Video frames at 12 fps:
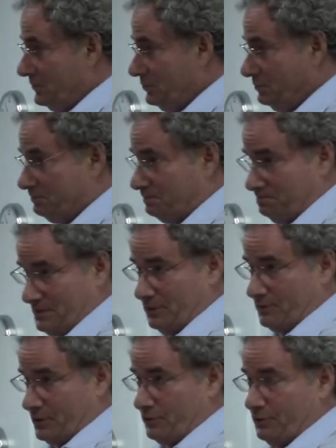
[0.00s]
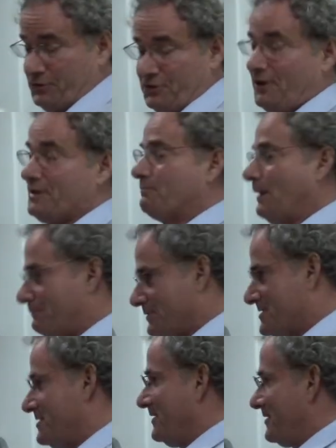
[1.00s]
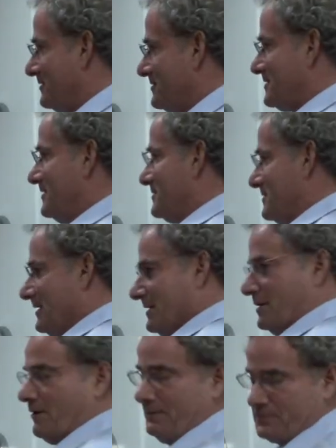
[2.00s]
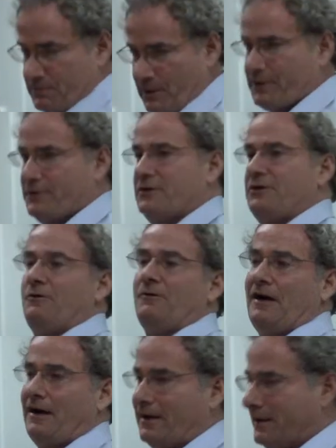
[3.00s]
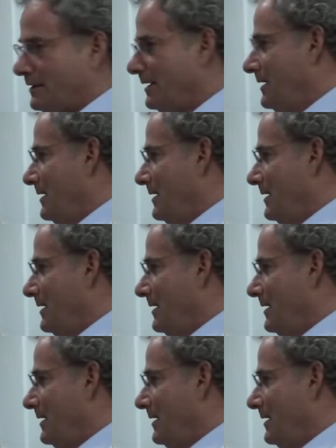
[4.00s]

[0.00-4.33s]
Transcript: who don't agree with your other bumper stickers is, you know, I'm smarter than you are,